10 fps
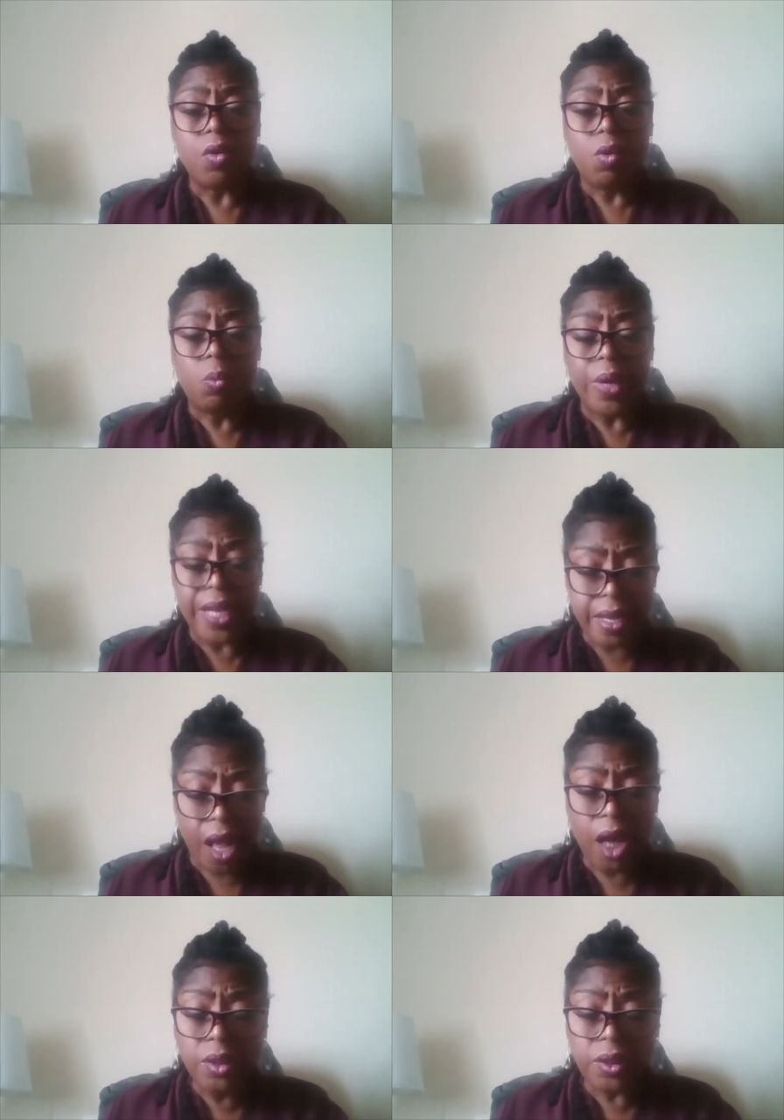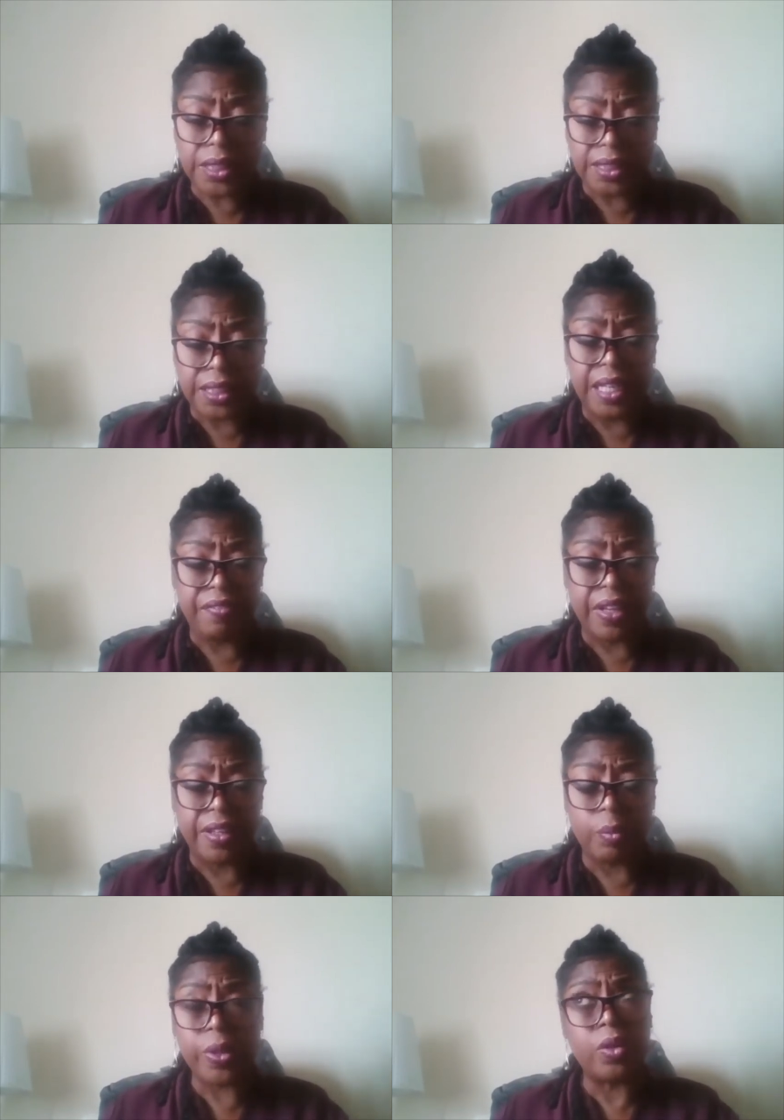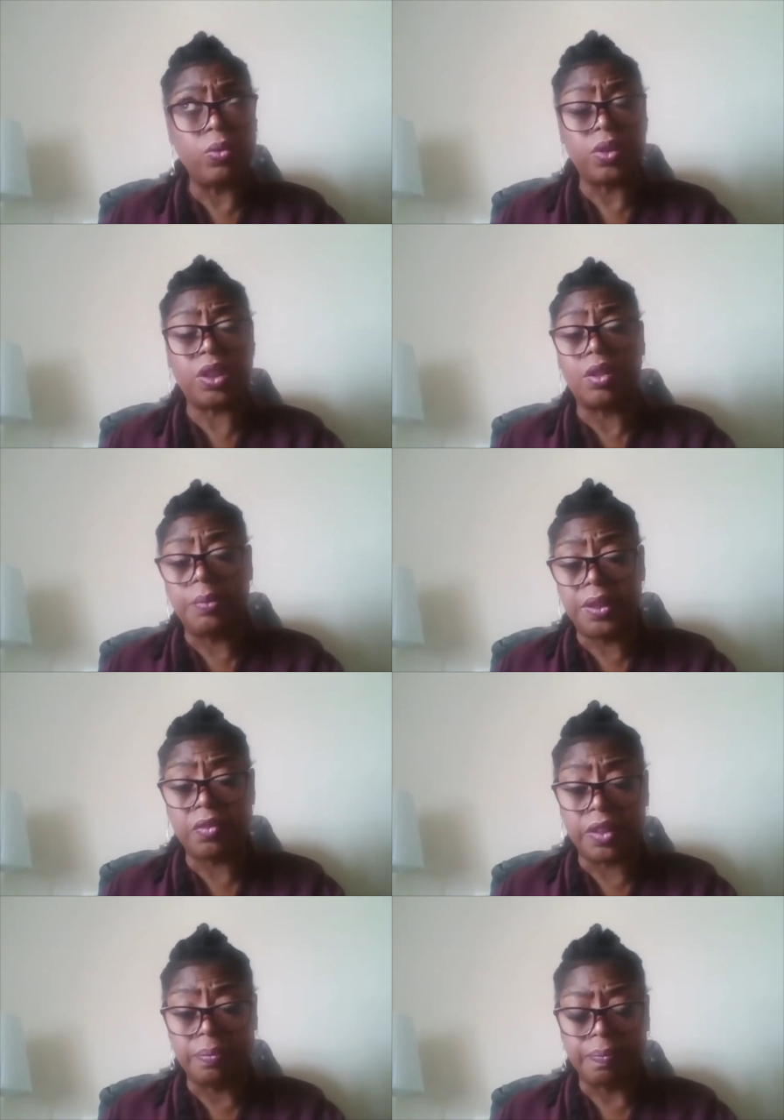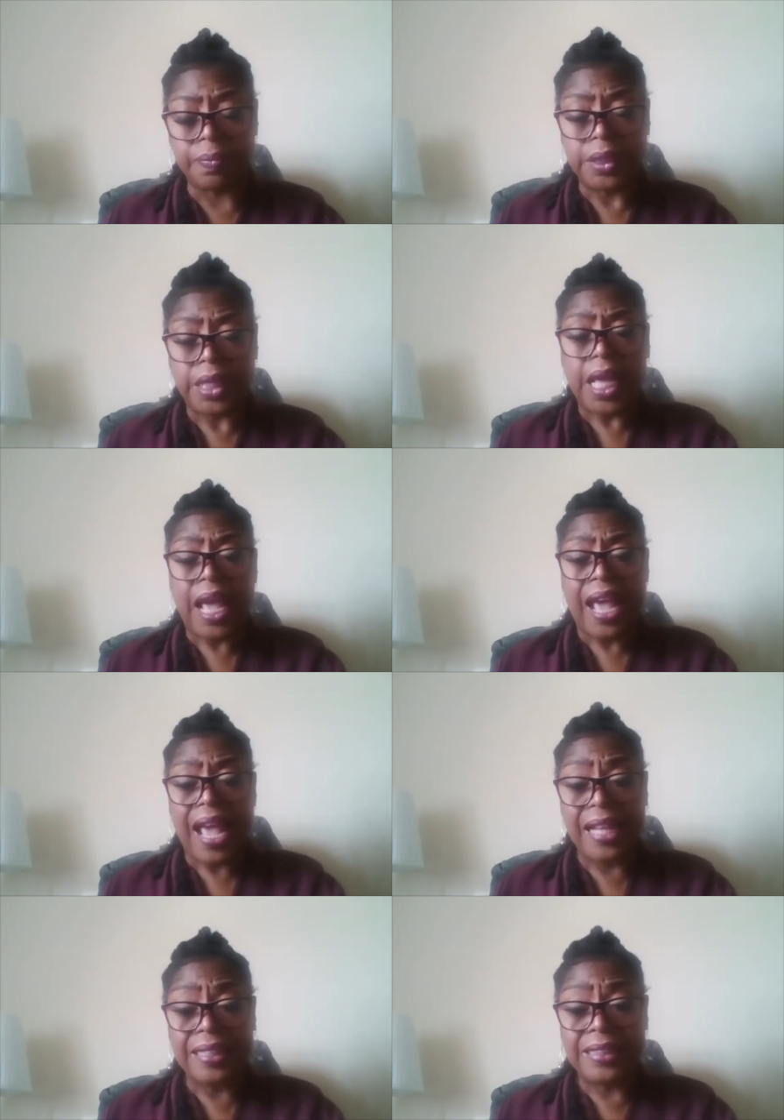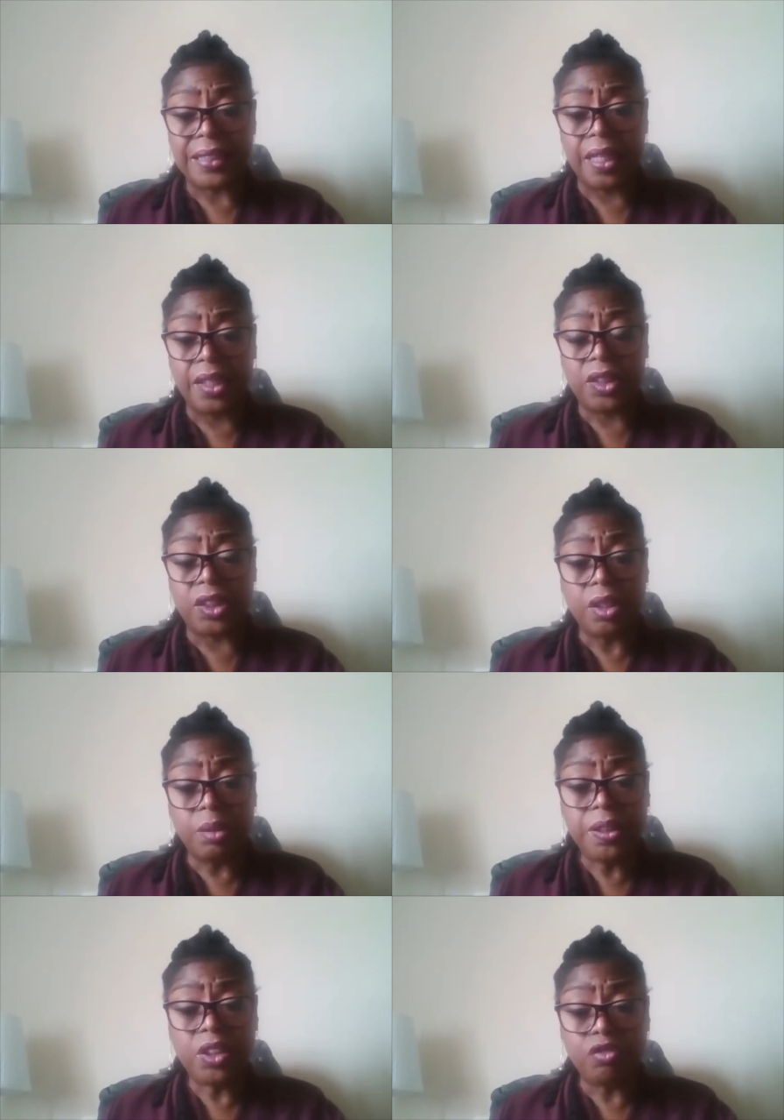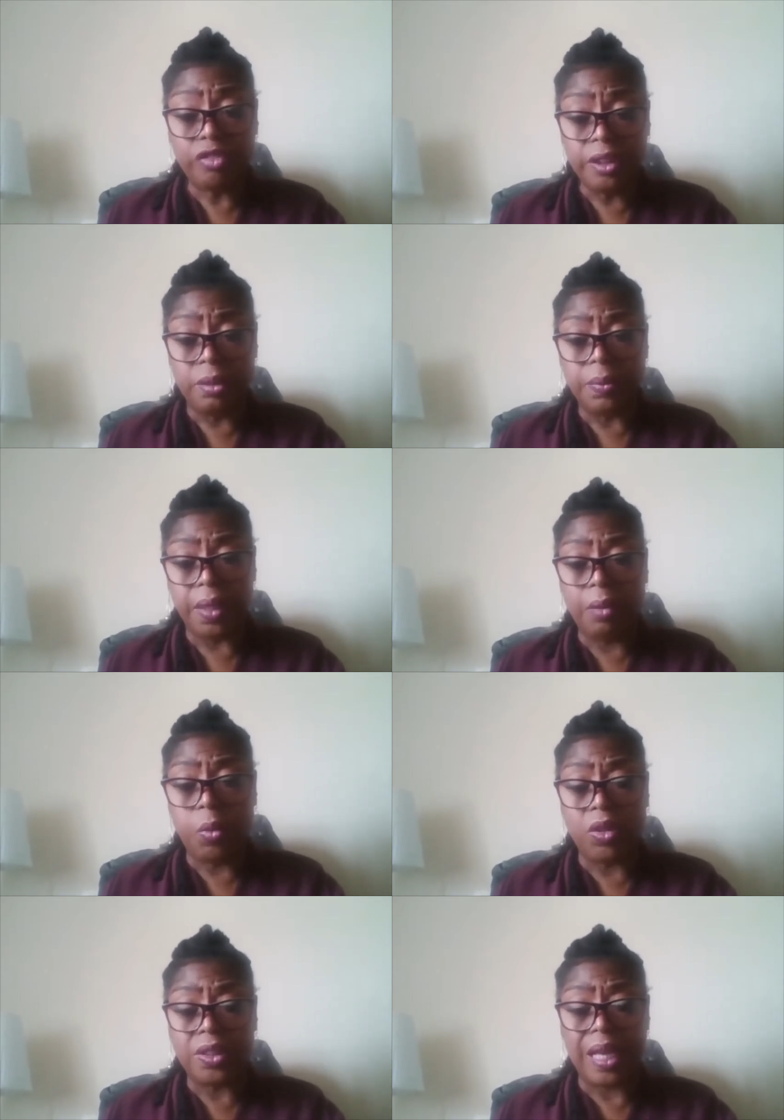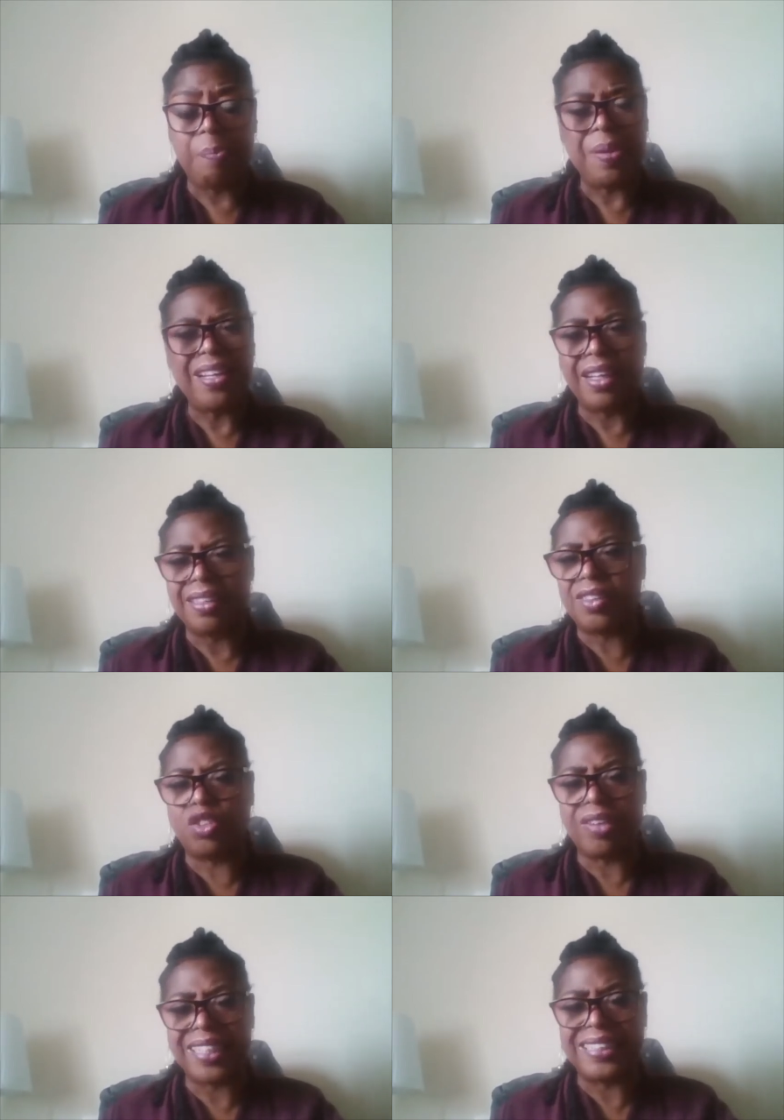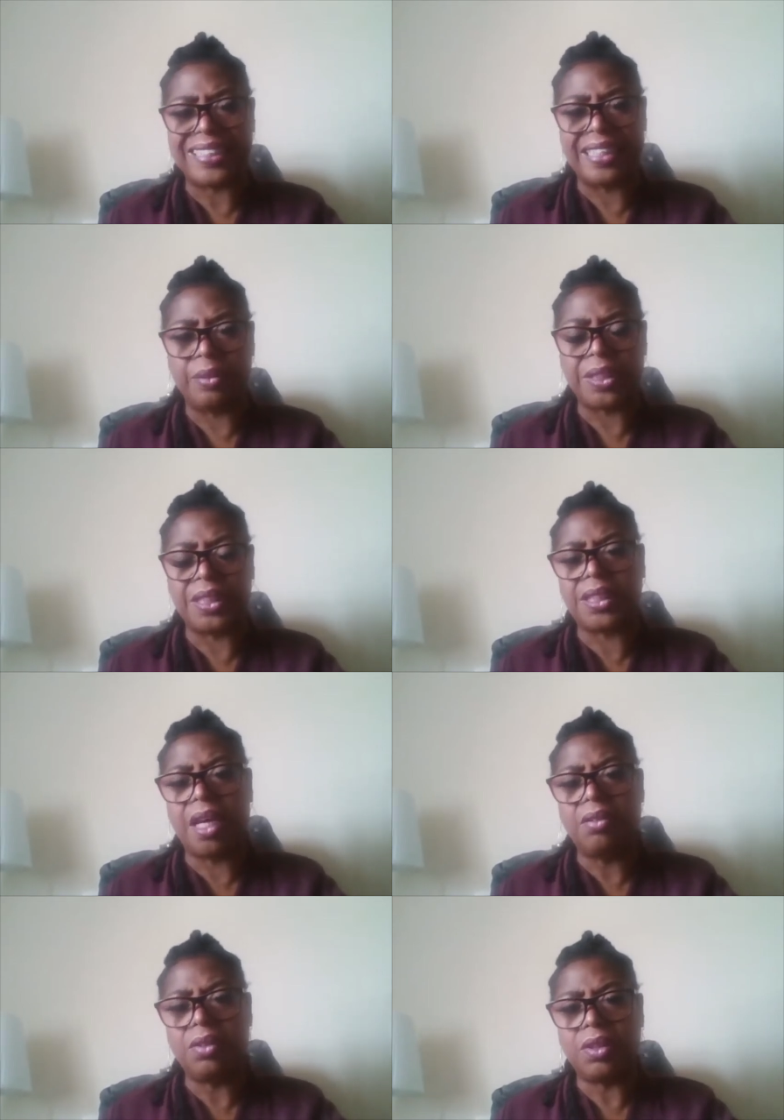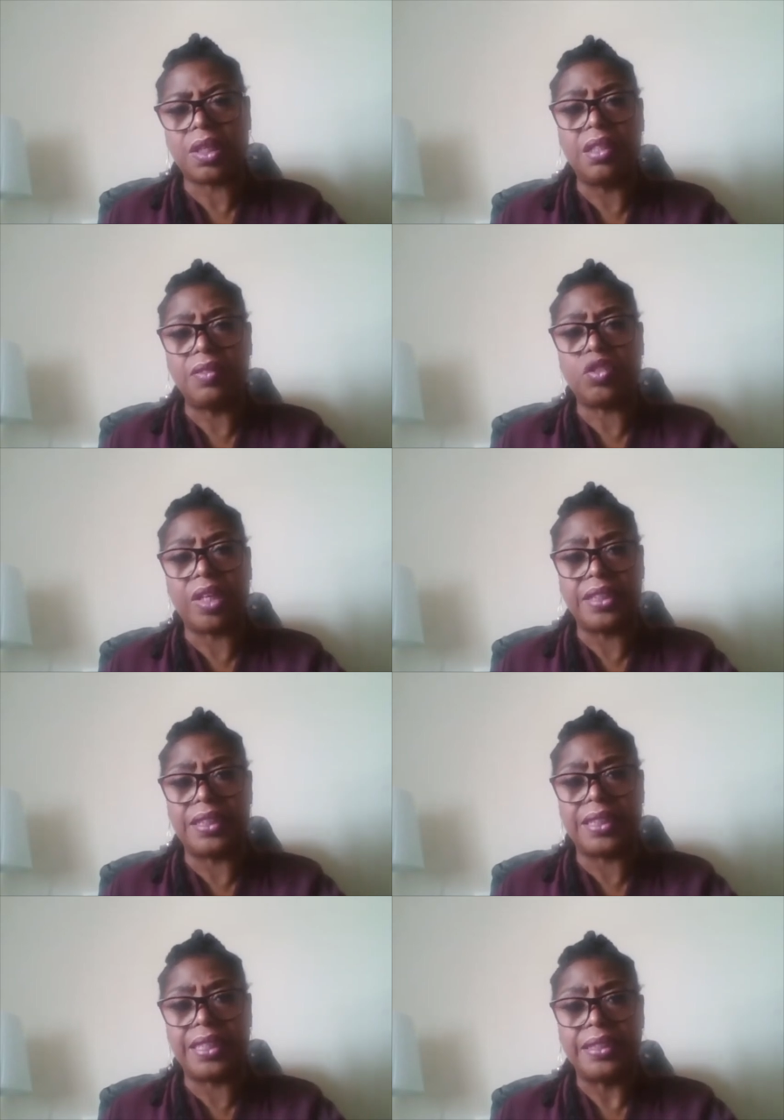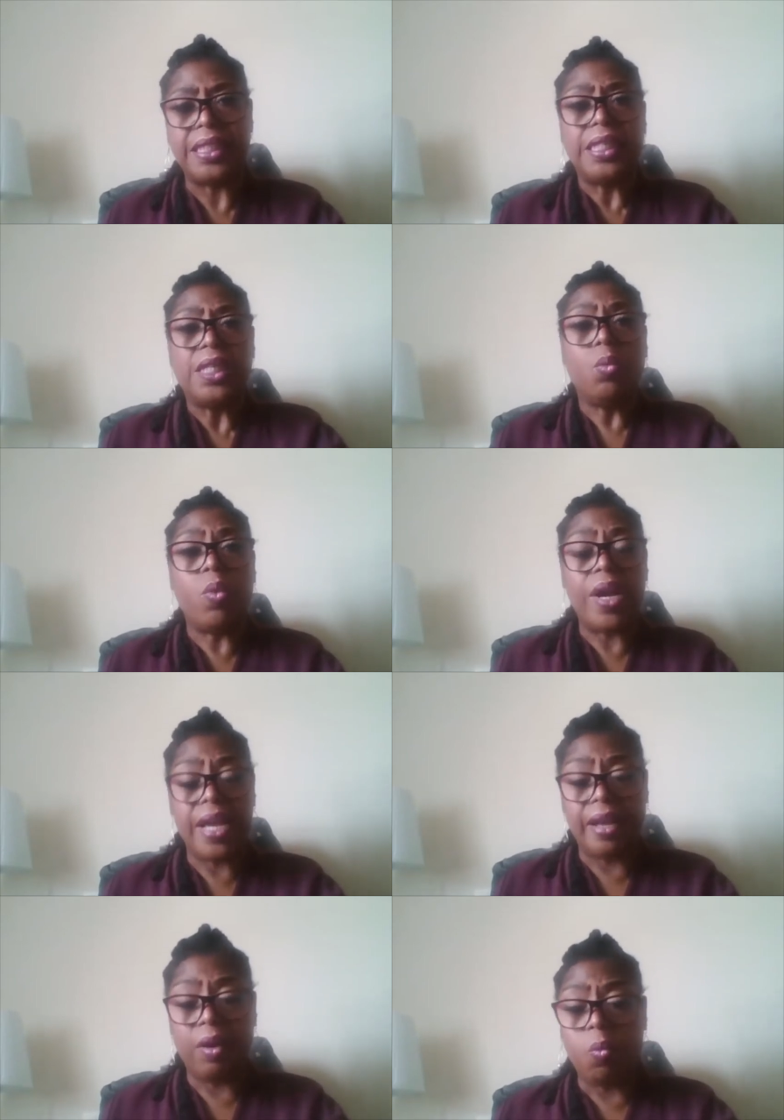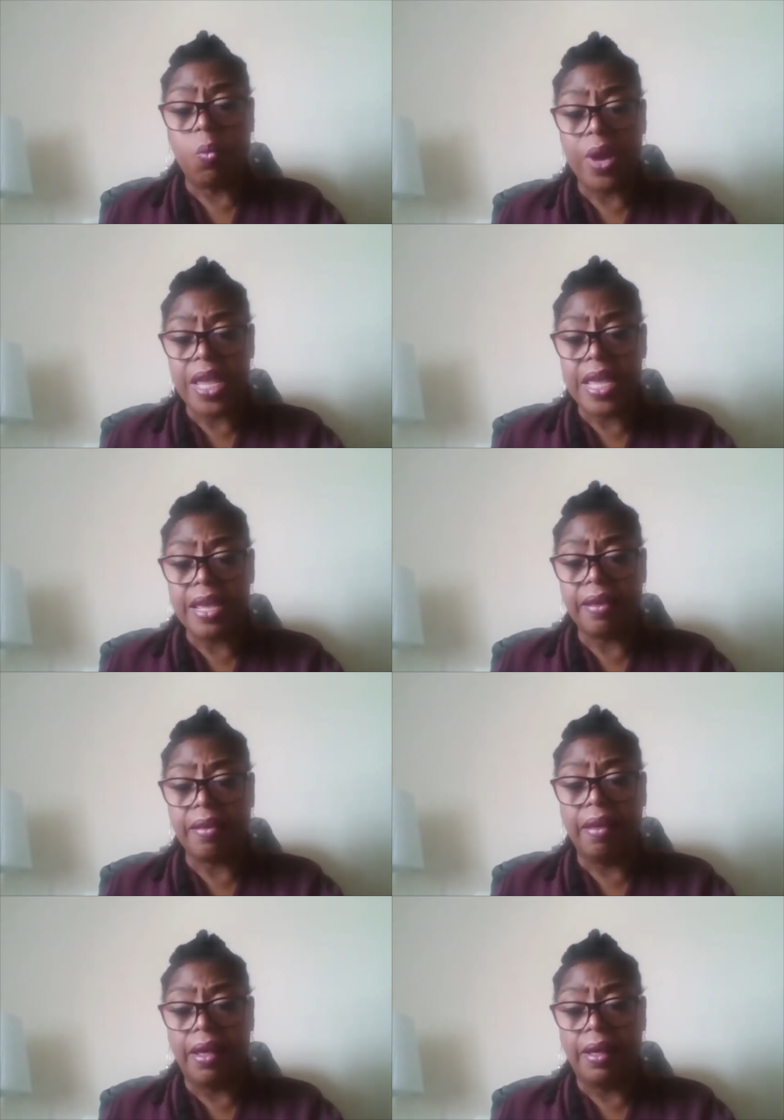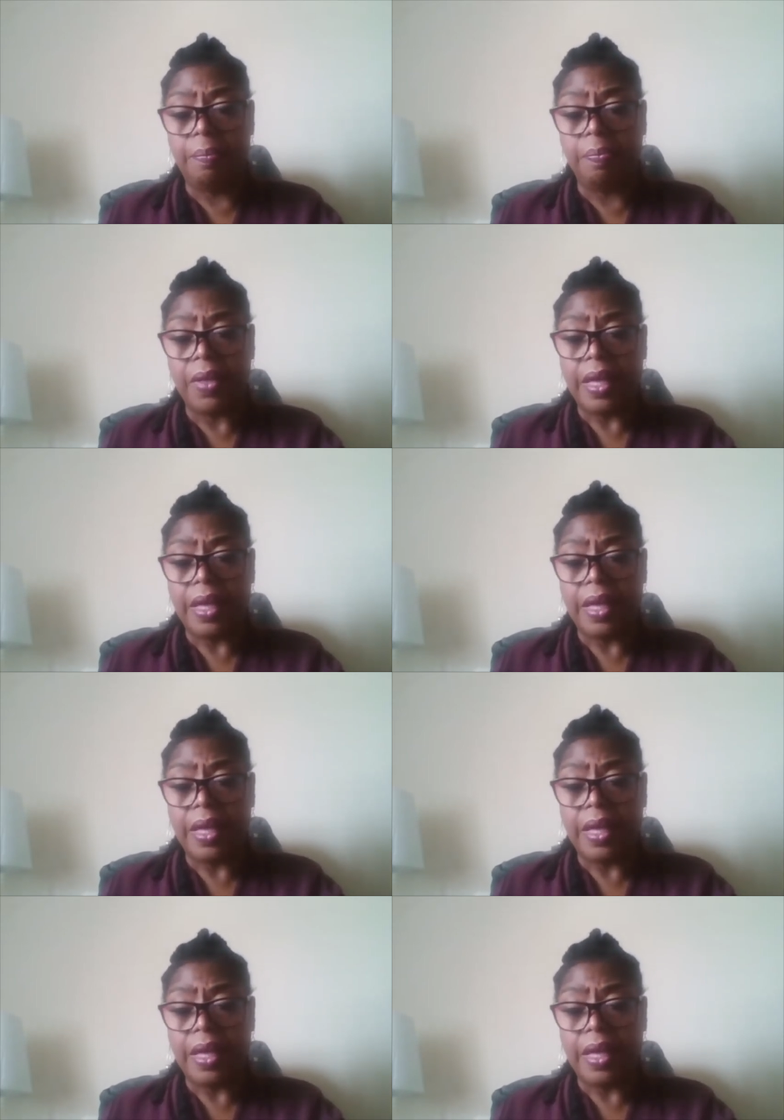we hosted an event that we called Solomon's Room. And uh, Solomon's Room was a bit like Dragon's Den. It was a style on this kind of Dragon's Den, where we um,